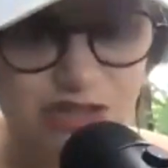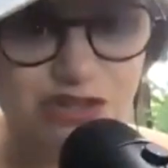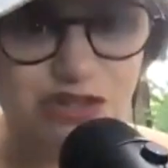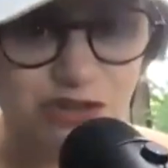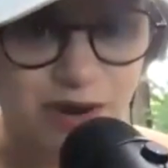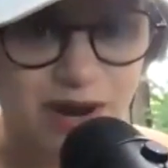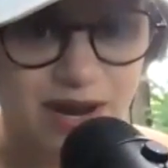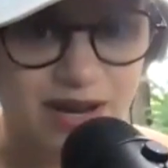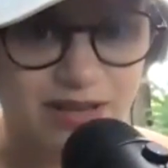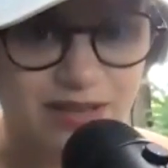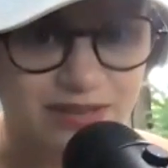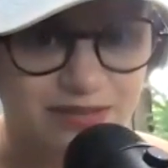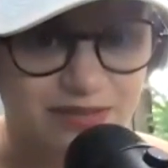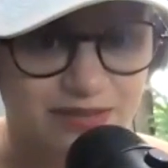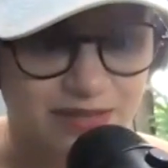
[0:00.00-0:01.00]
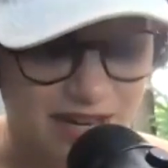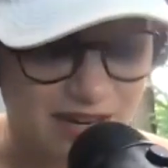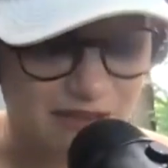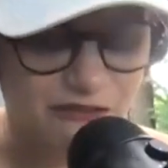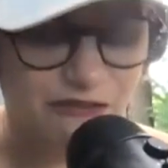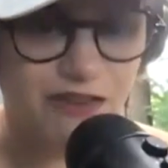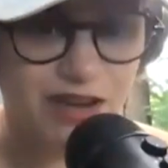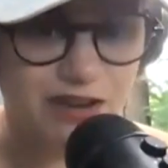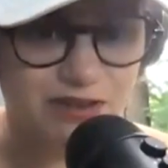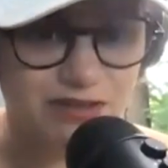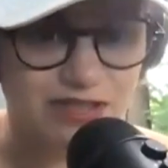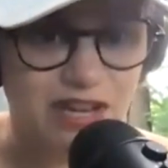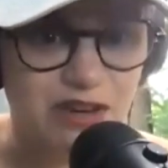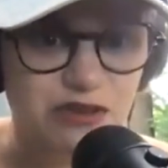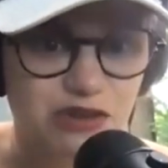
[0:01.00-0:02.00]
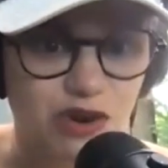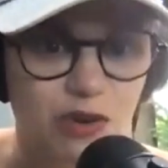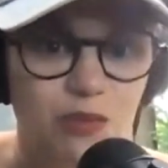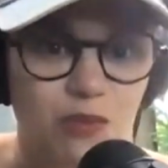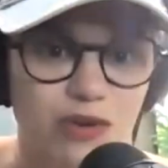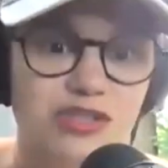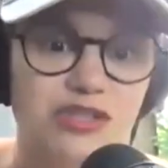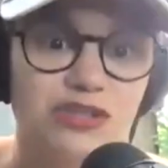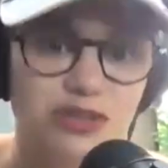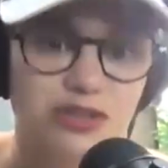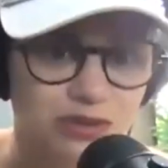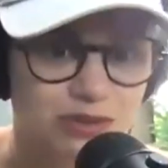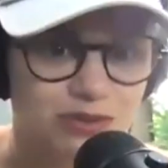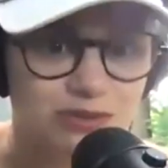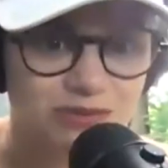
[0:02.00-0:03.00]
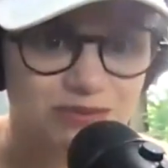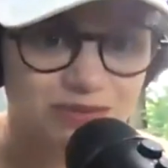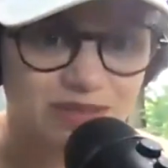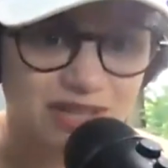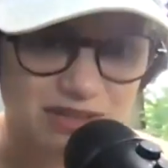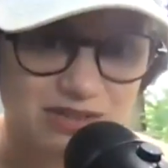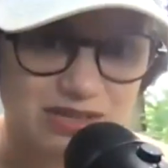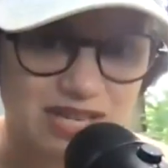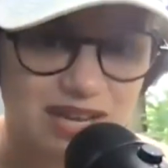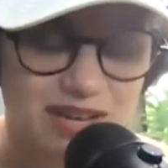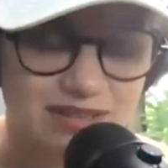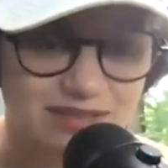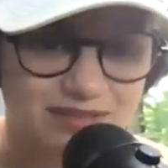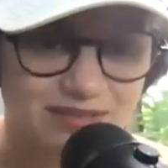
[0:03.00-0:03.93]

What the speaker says: you tried and it failed, now you know what to do. Like you said,